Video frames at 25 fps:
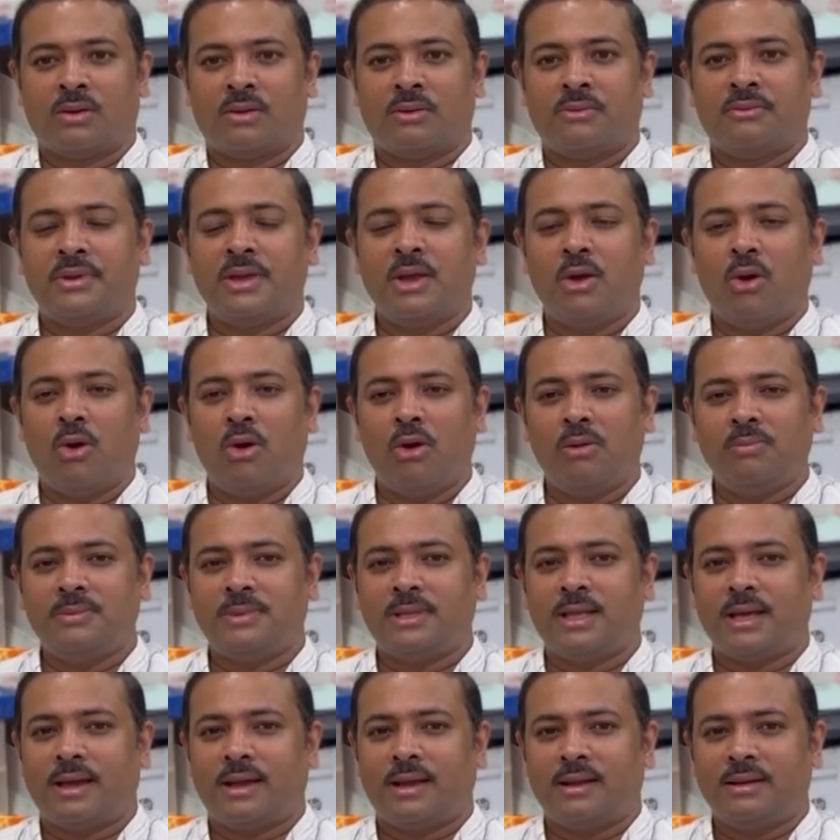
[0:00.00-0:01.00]
We hope
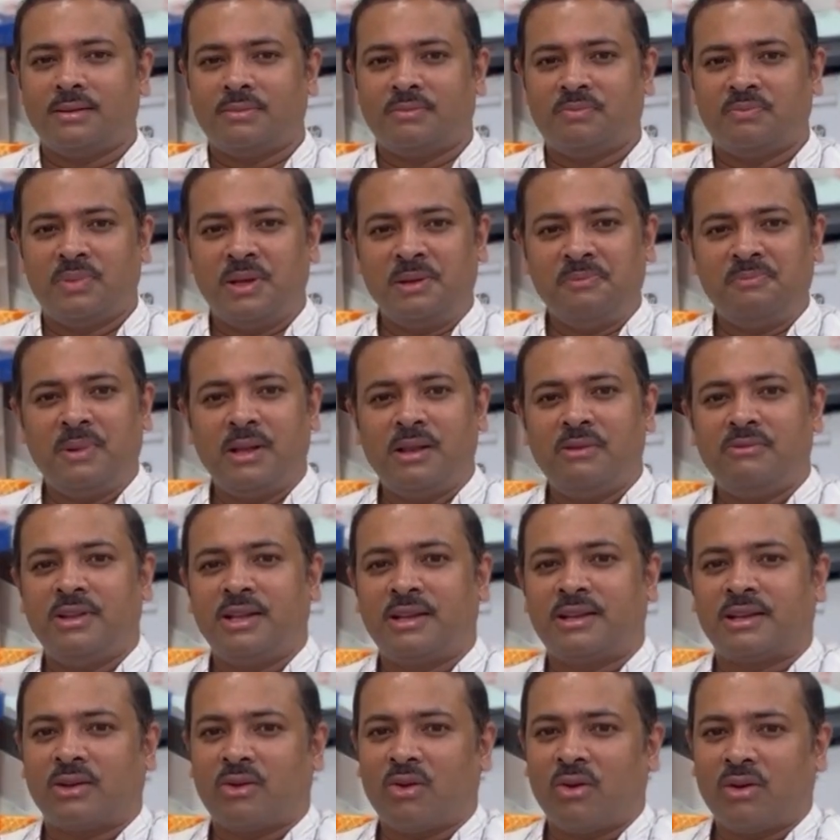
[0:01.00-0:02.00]
that people will
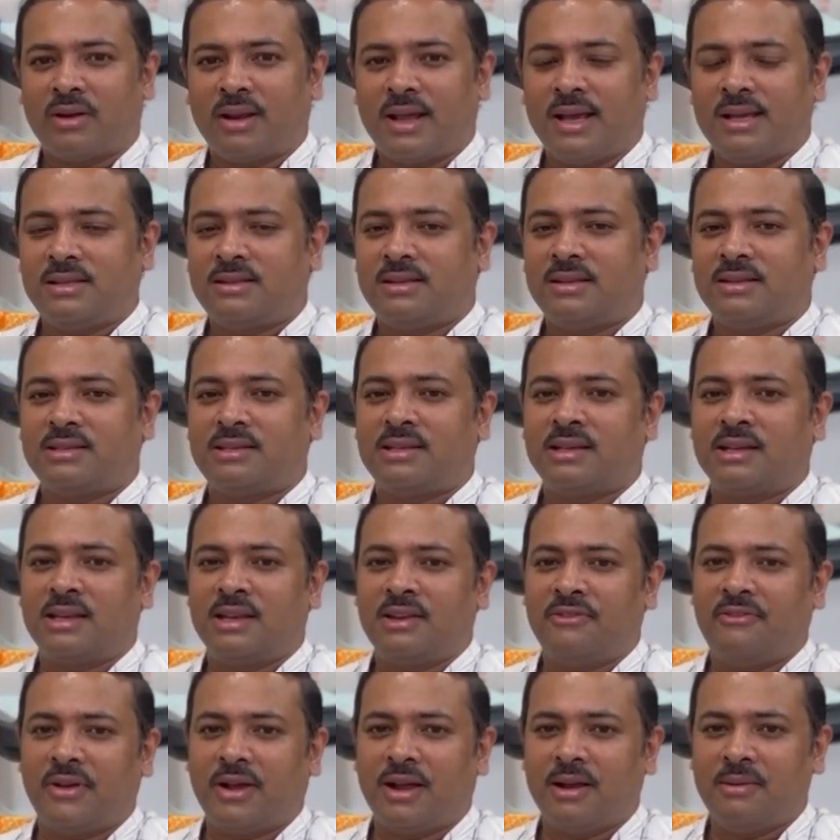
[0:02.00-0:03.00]
recognize the
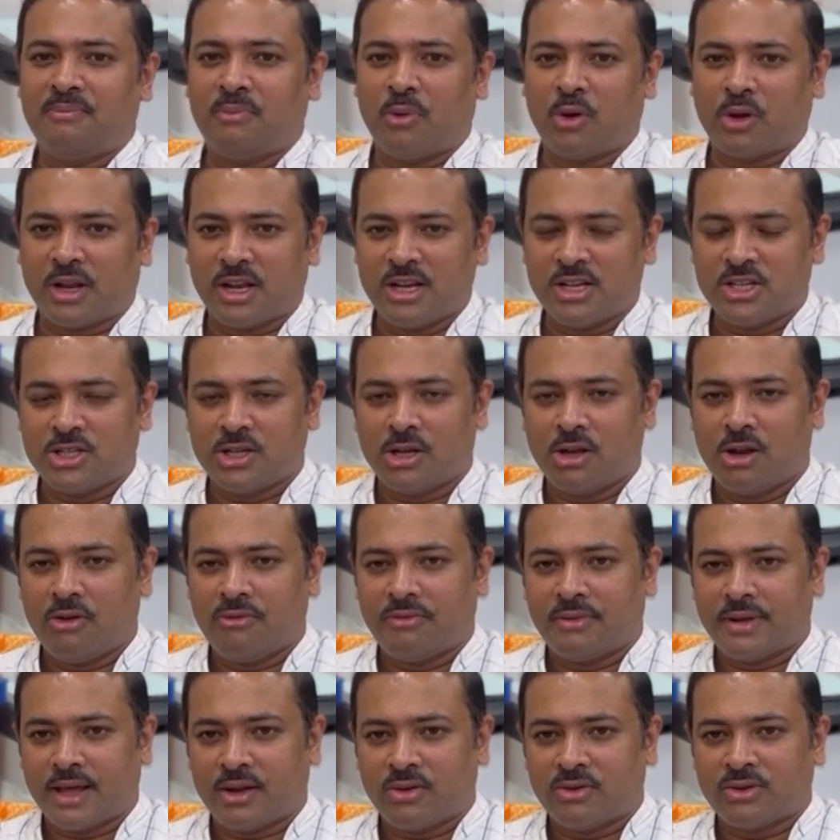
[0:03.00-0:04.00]
significant potential
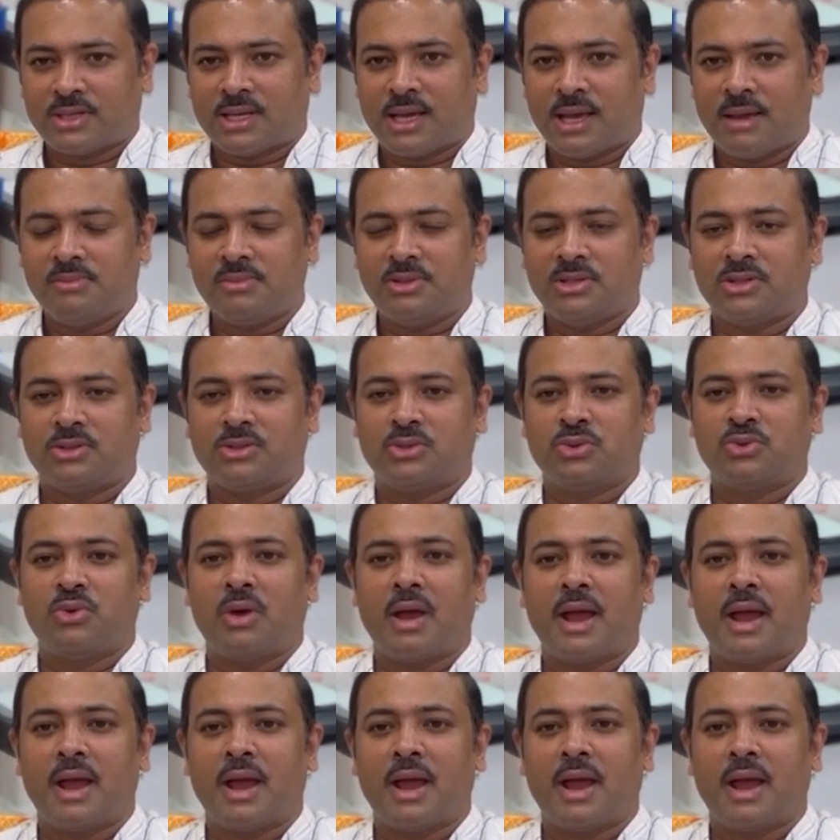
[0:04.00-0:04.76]
of nanozymes to